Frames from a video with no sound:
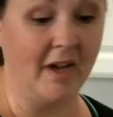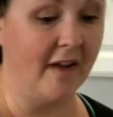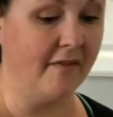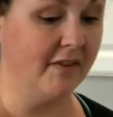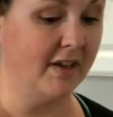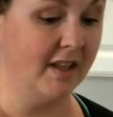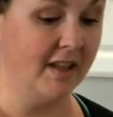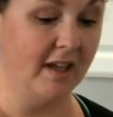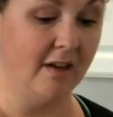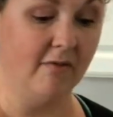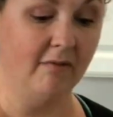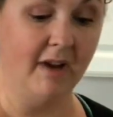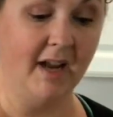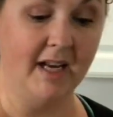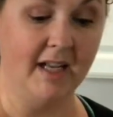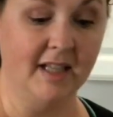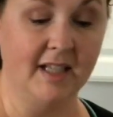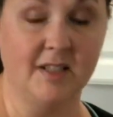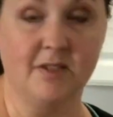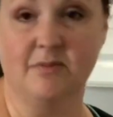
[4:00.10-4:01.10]
have anything
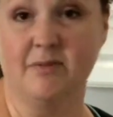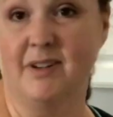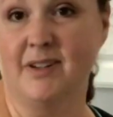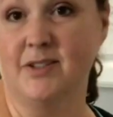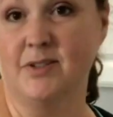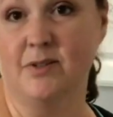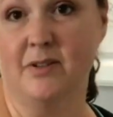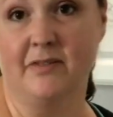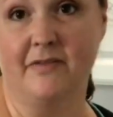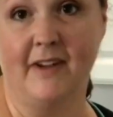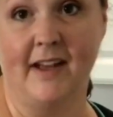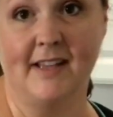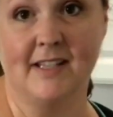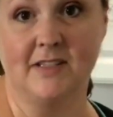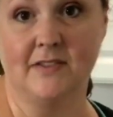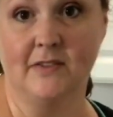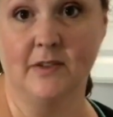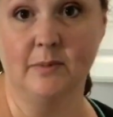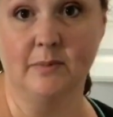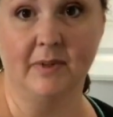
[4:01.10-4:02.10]
ready, let's run to a fast
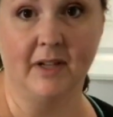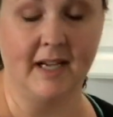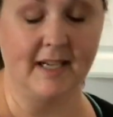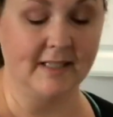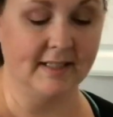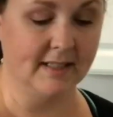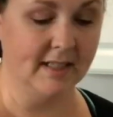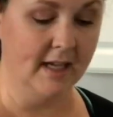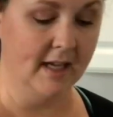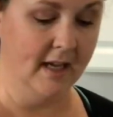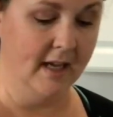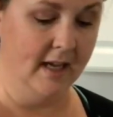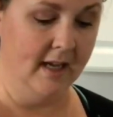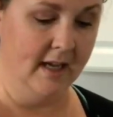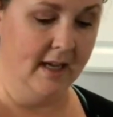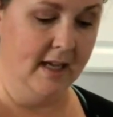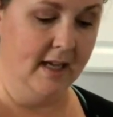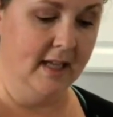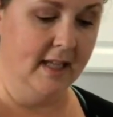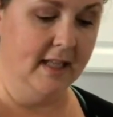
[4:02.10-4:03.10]
food place.
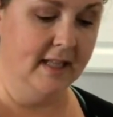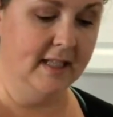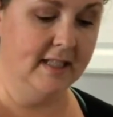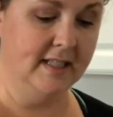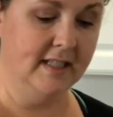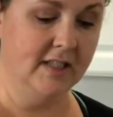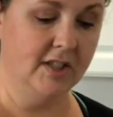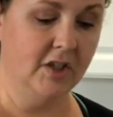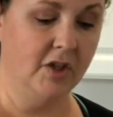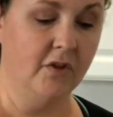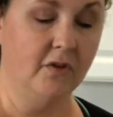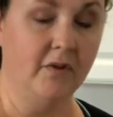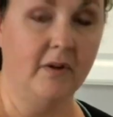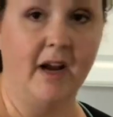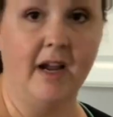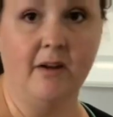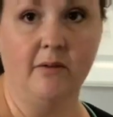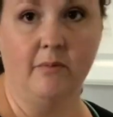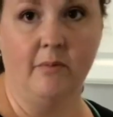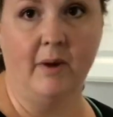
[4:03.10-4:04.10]
This is a
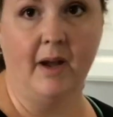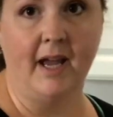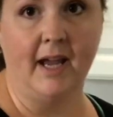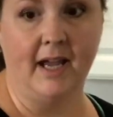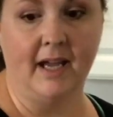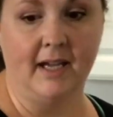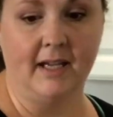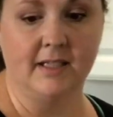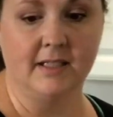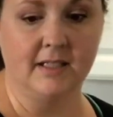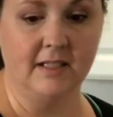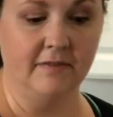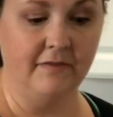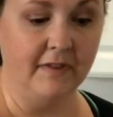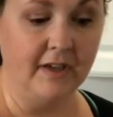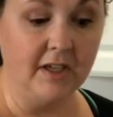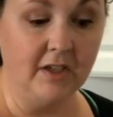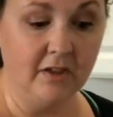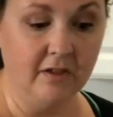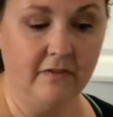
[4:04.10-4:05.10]
great way to
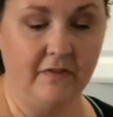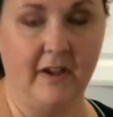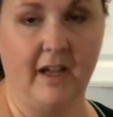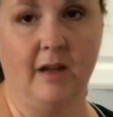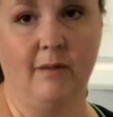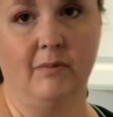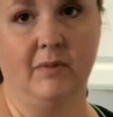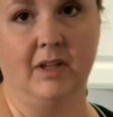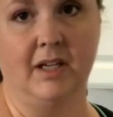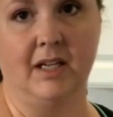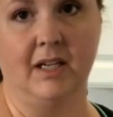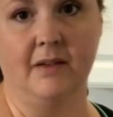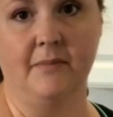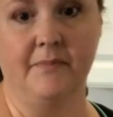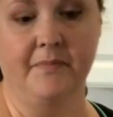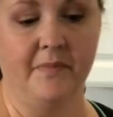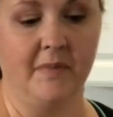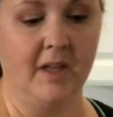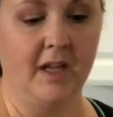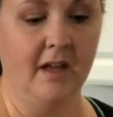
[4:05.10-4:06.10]
feed your family
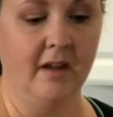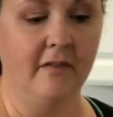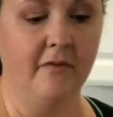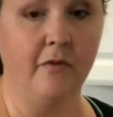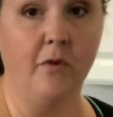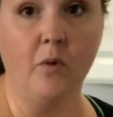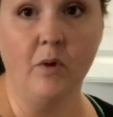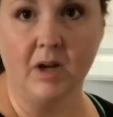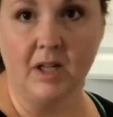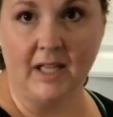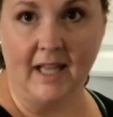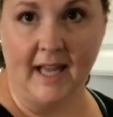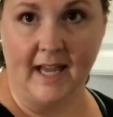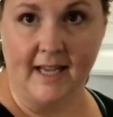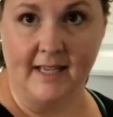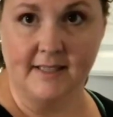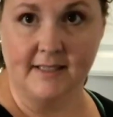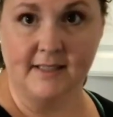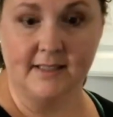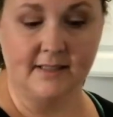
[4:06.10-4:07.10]
for
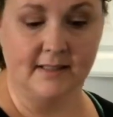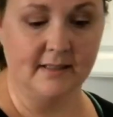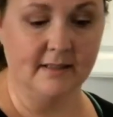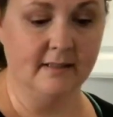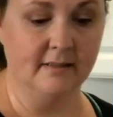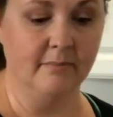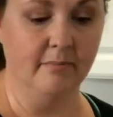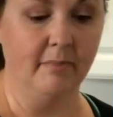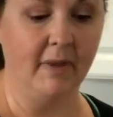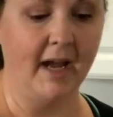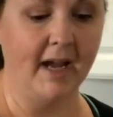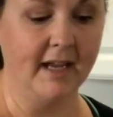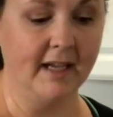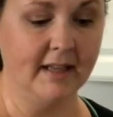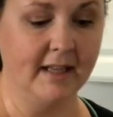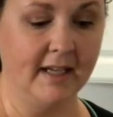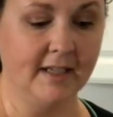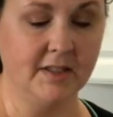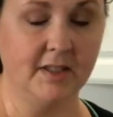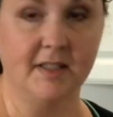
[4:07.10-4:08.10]
less, buying
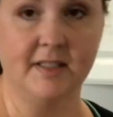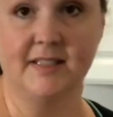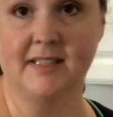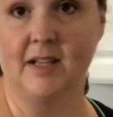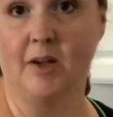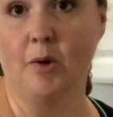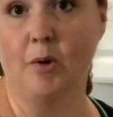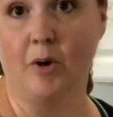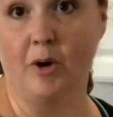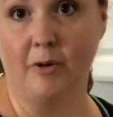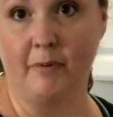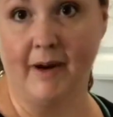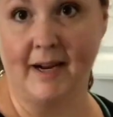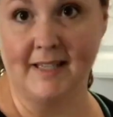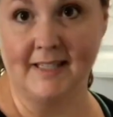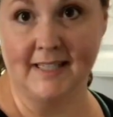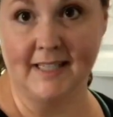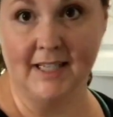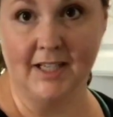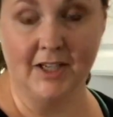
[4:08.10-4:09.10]
things on sale or
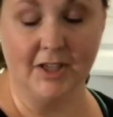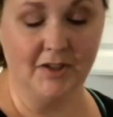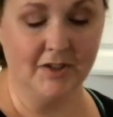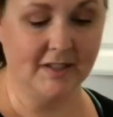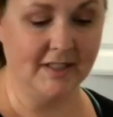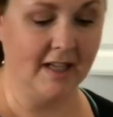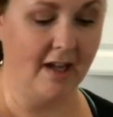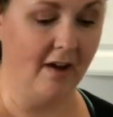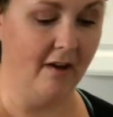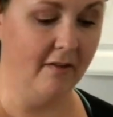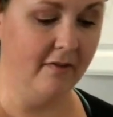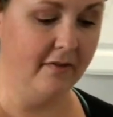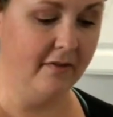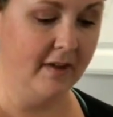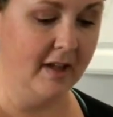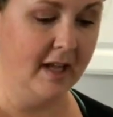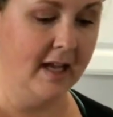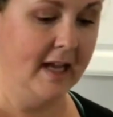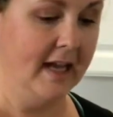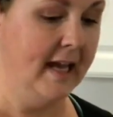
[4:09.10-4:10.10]
raising it yourself,
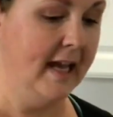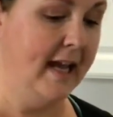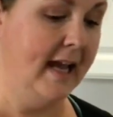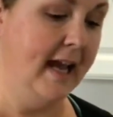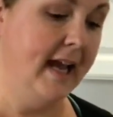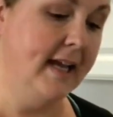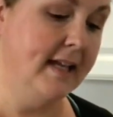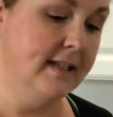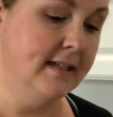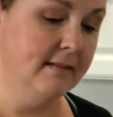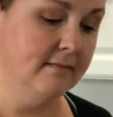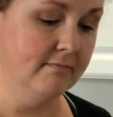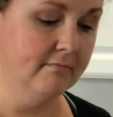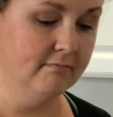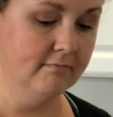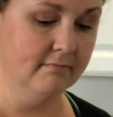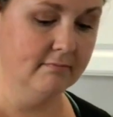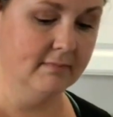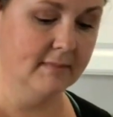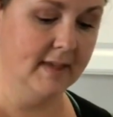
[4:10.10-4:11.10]
and
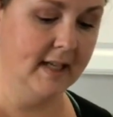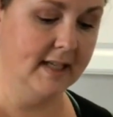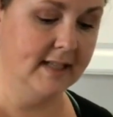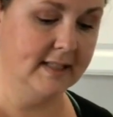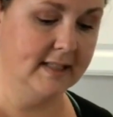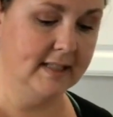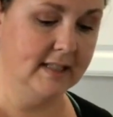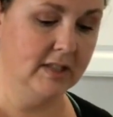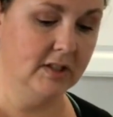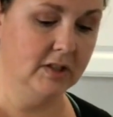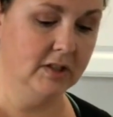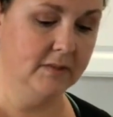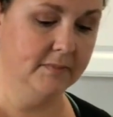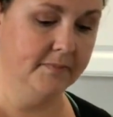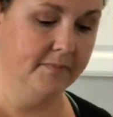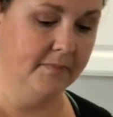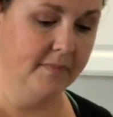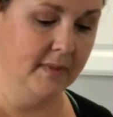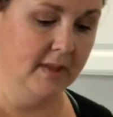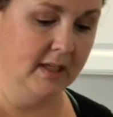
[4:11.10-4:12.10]
still
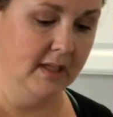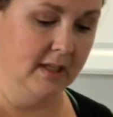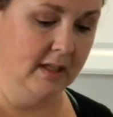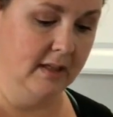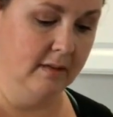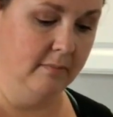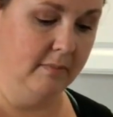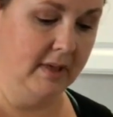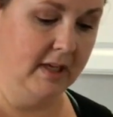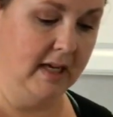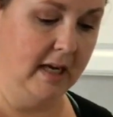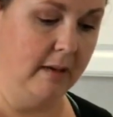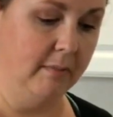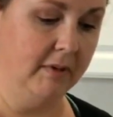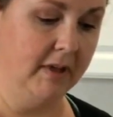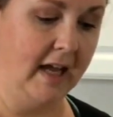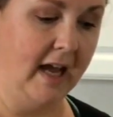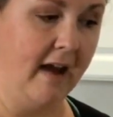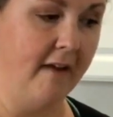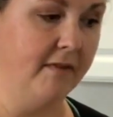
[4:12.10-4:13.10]
being able
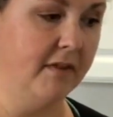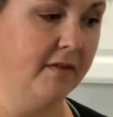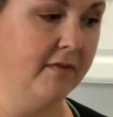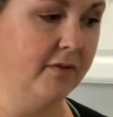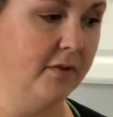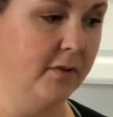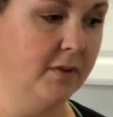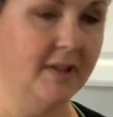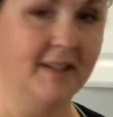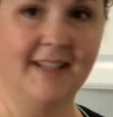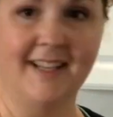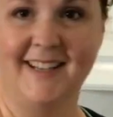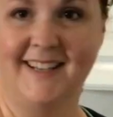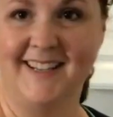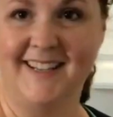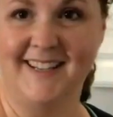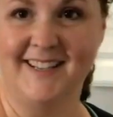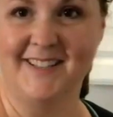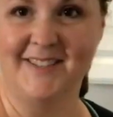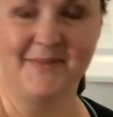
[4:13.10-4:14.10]
to have the food that they
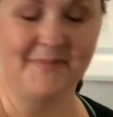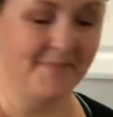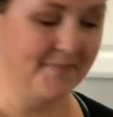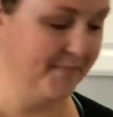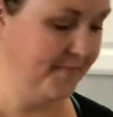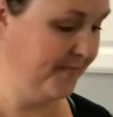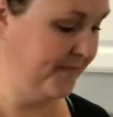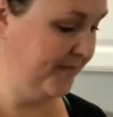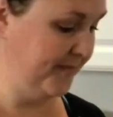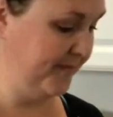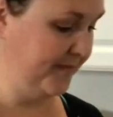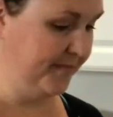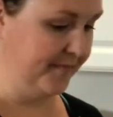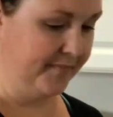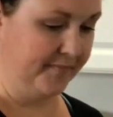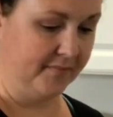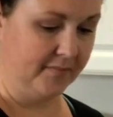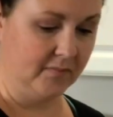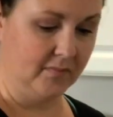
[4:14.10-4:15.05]
need.